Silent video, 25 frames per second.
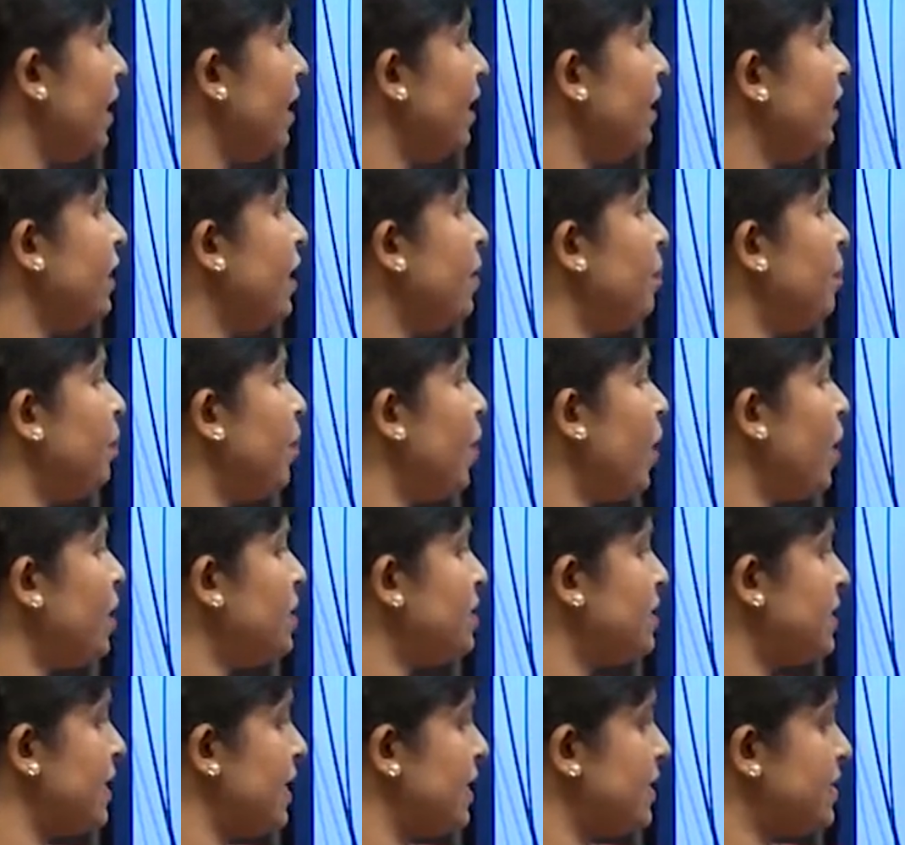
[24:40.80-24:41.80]
The
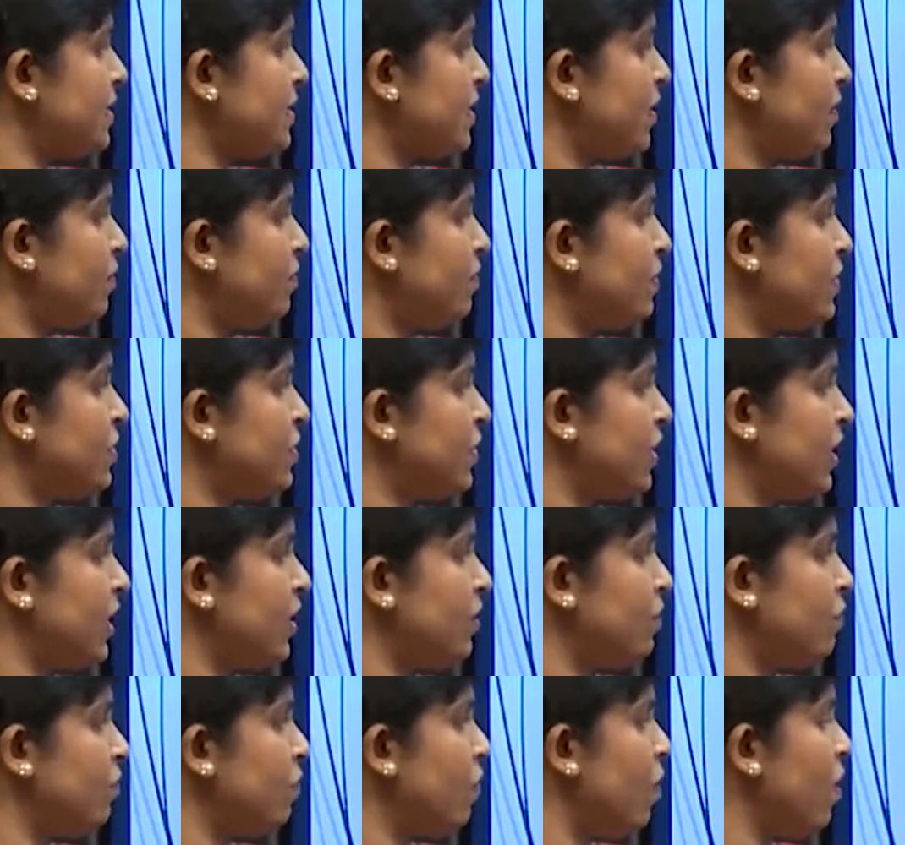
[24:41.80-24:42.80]
process which
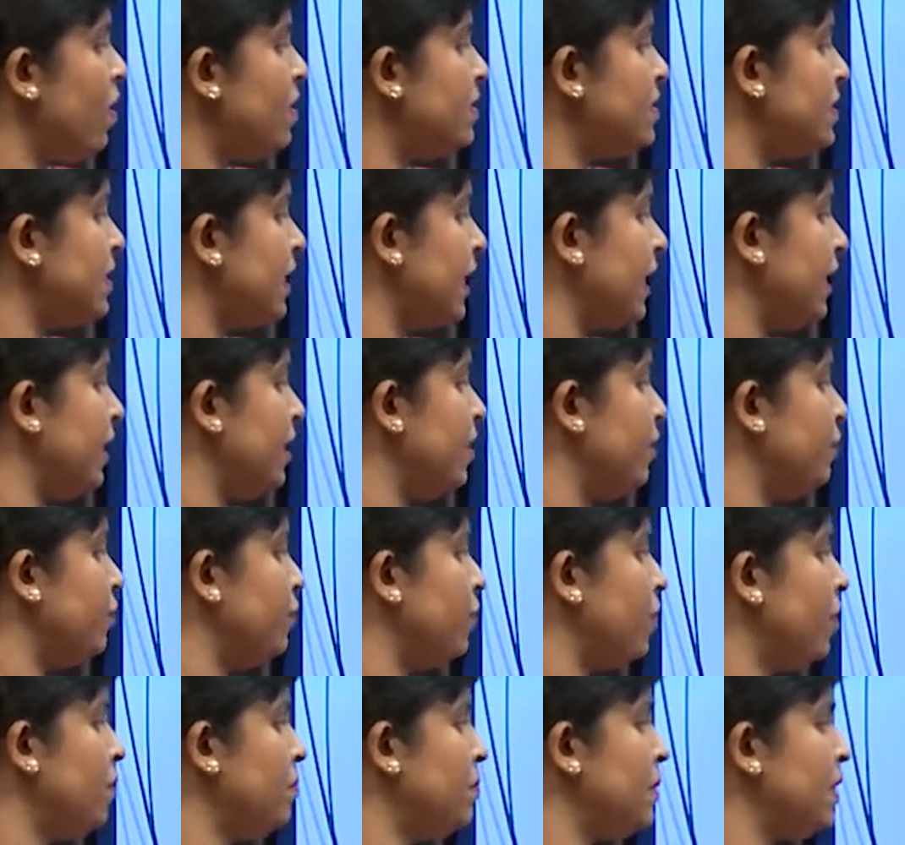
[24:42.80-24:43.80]
involves in the
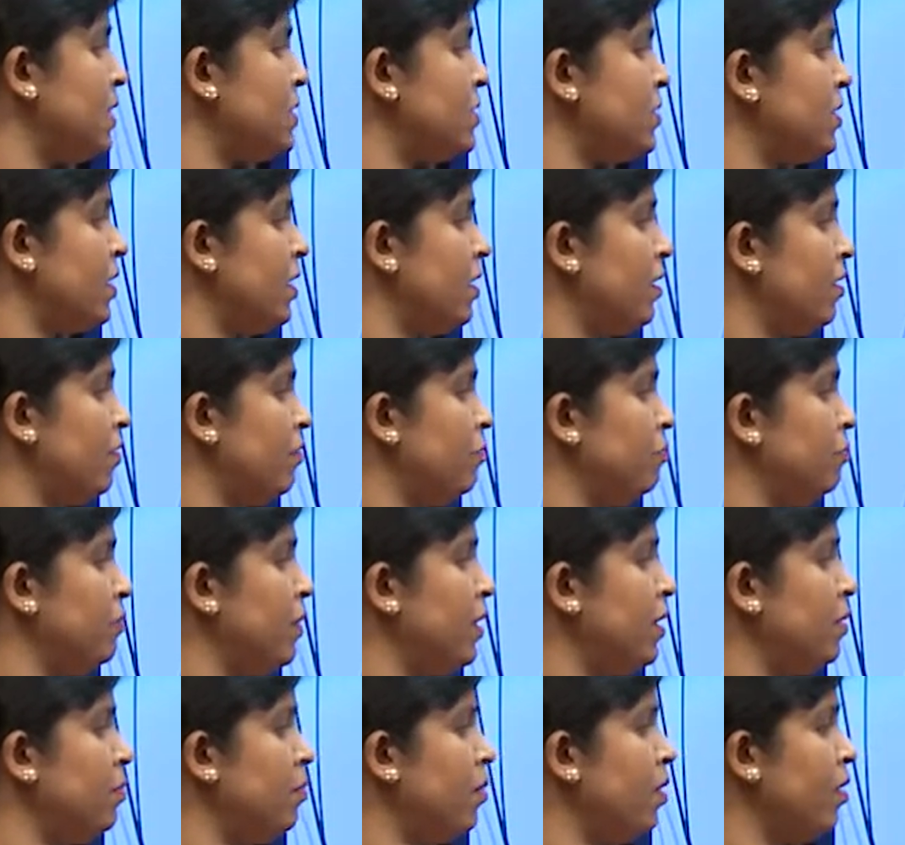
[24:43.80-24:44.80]
formation of
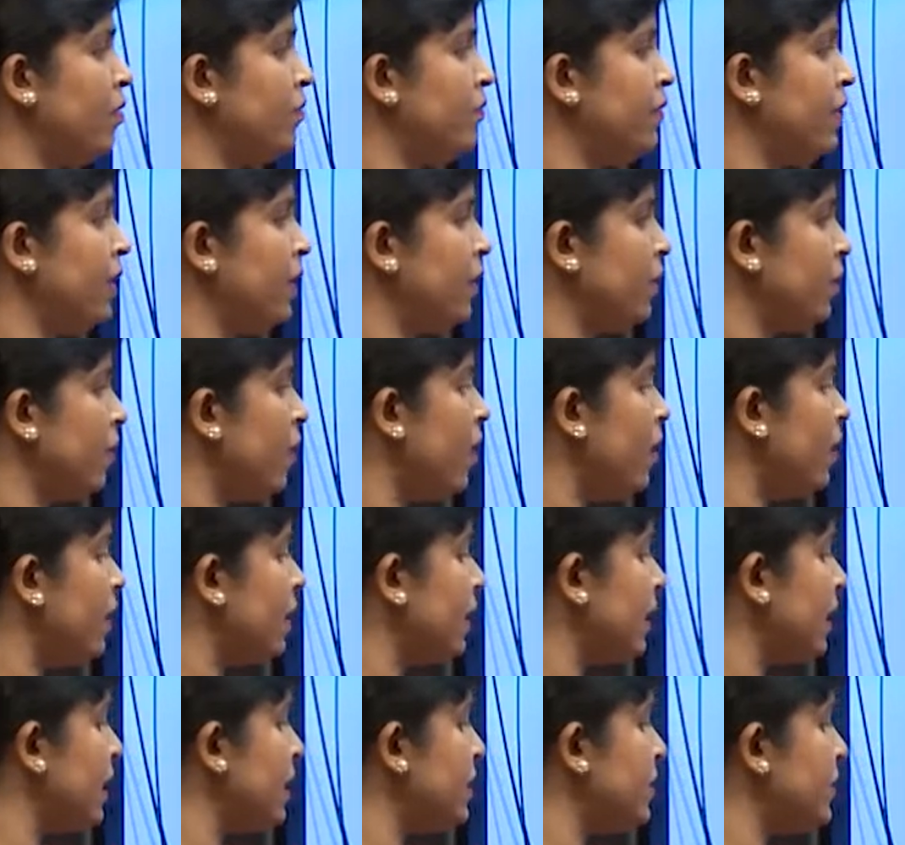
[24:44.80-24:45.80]
metamorphic
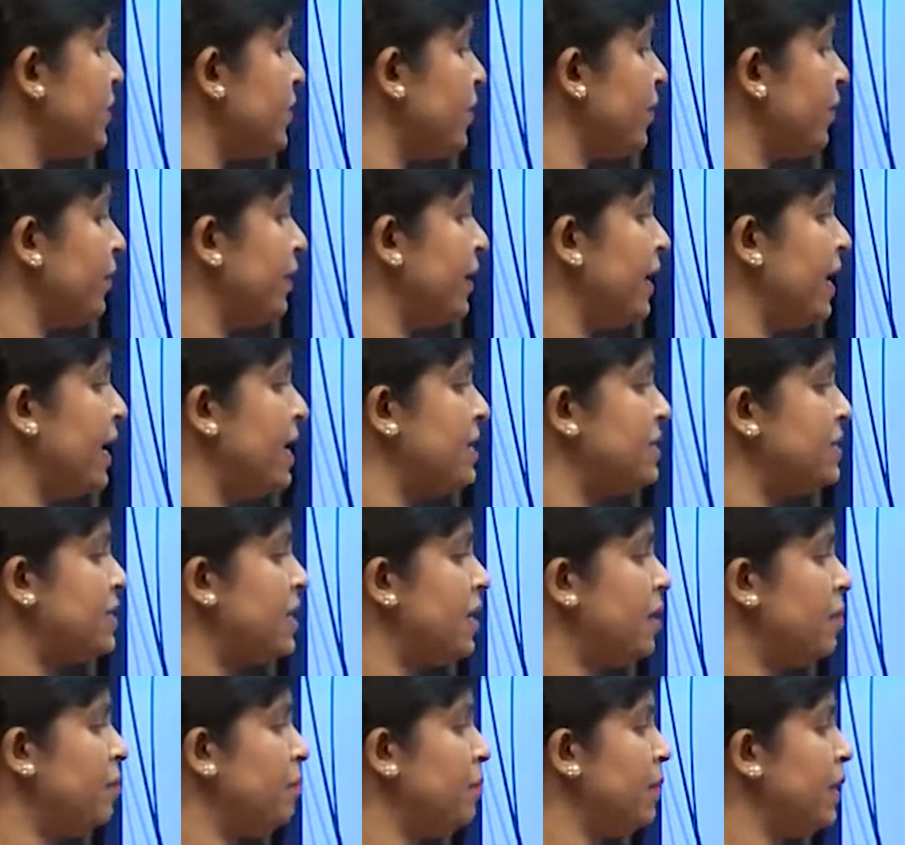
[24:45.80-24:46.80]
rock is known as
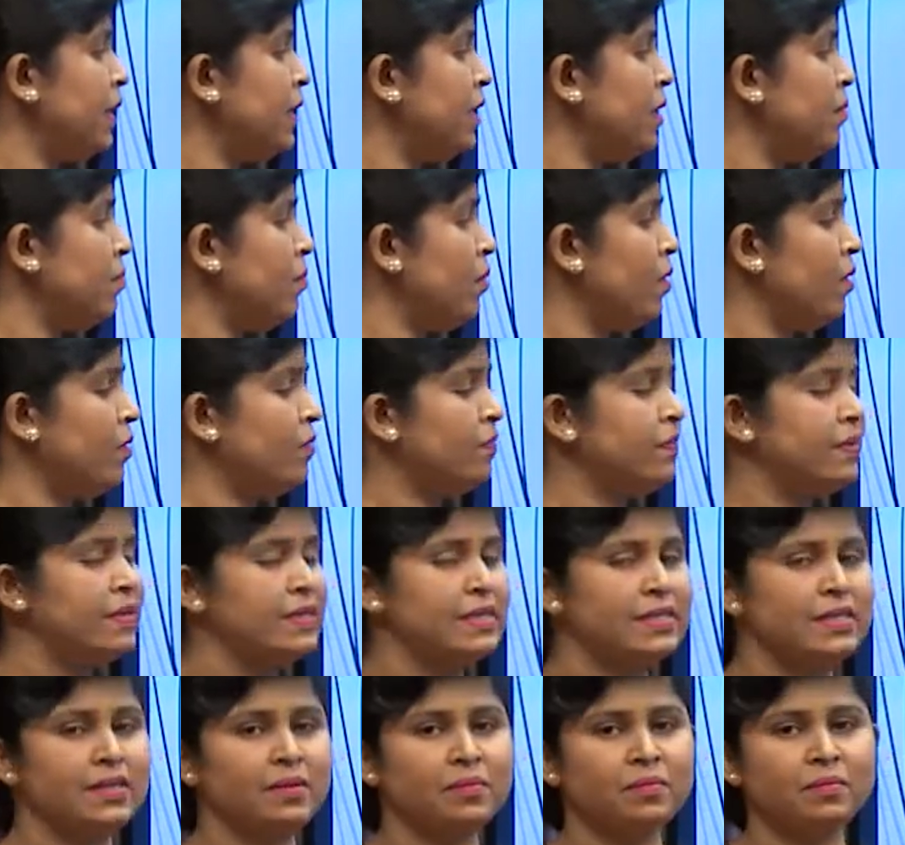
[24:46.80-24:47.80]

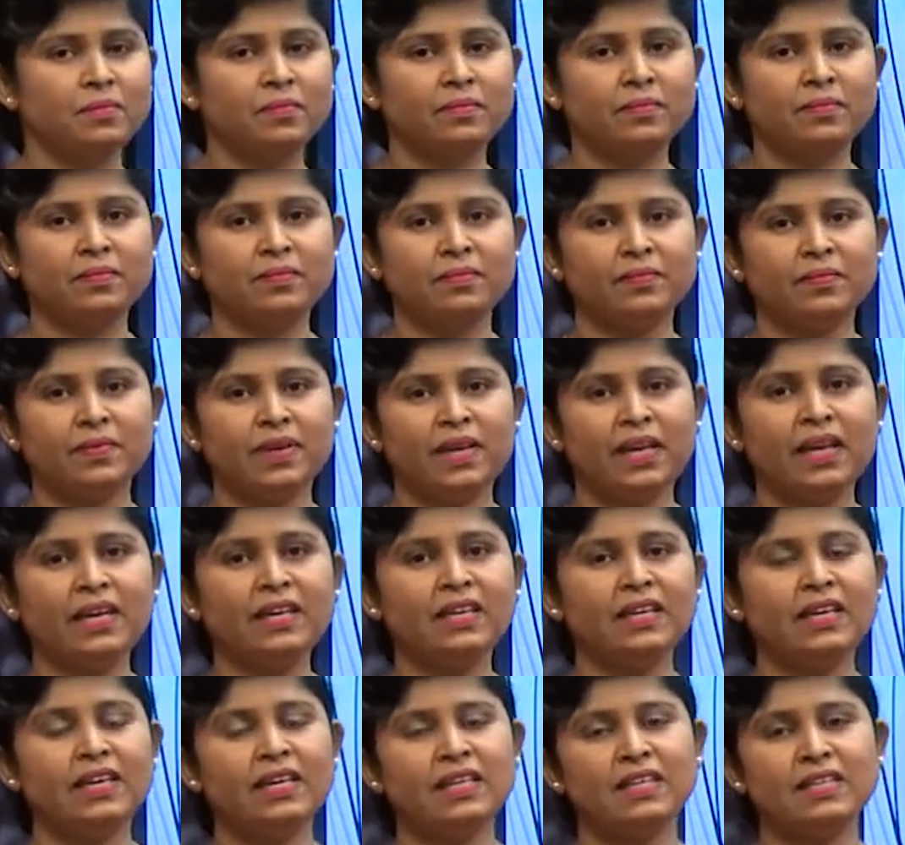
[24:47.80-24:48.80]
metamorphism,
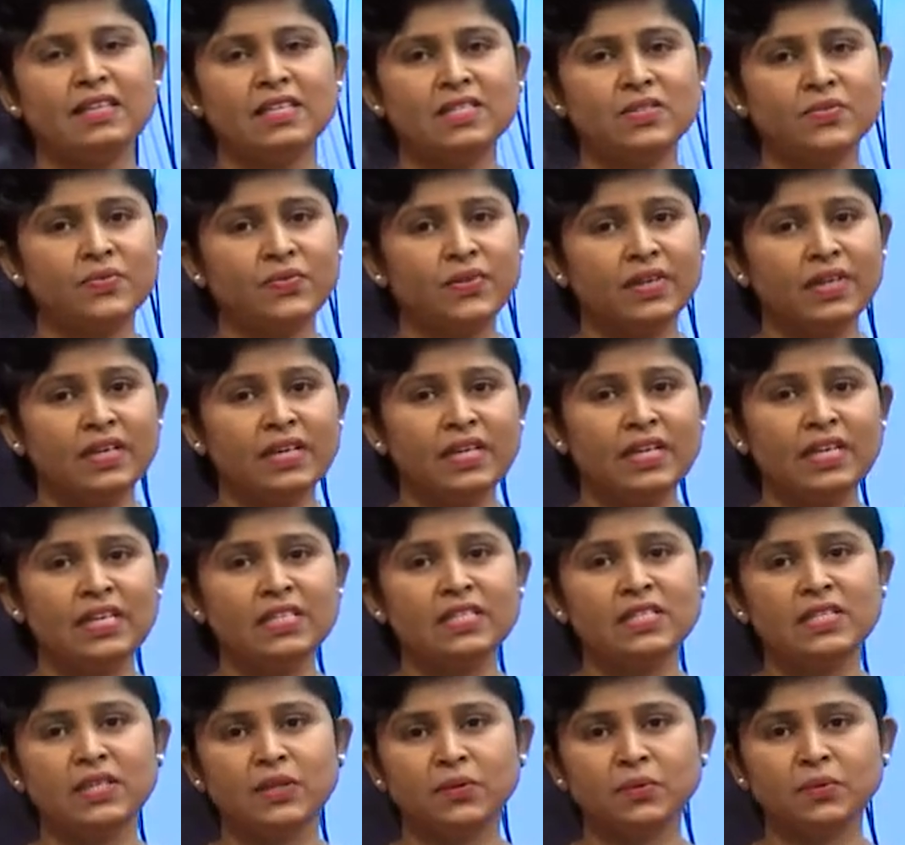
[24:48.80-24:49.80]
right. This word
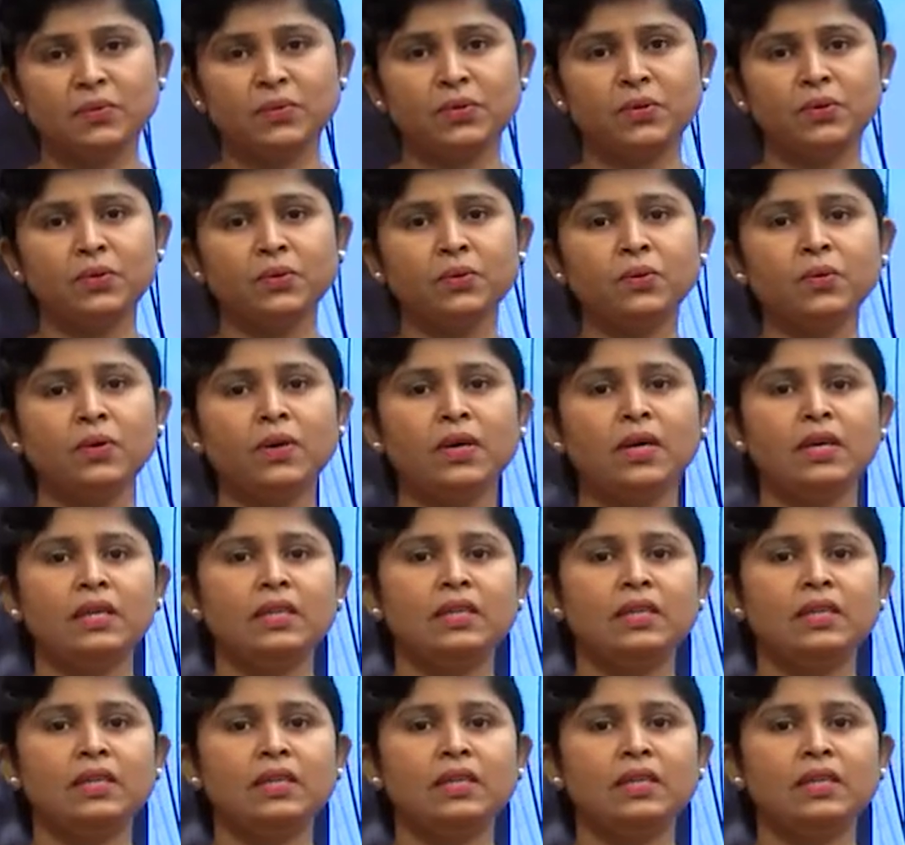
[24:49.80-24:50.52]
is new to you.